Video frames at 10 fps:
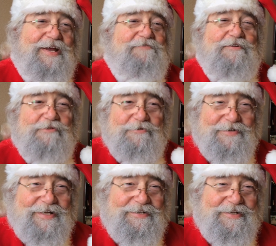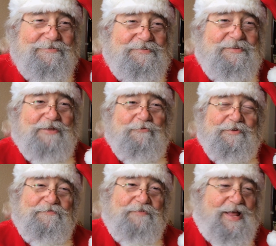have everyone convinced that we
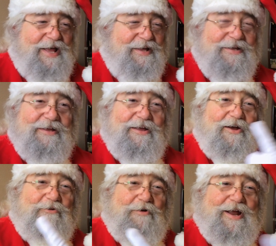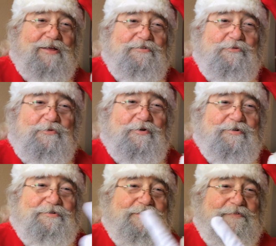fly around the
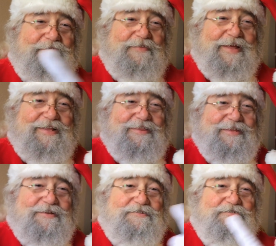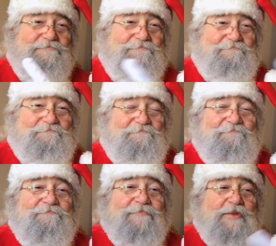world like this,
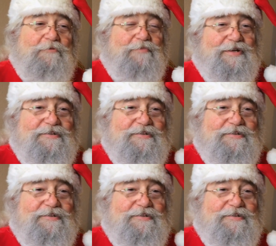but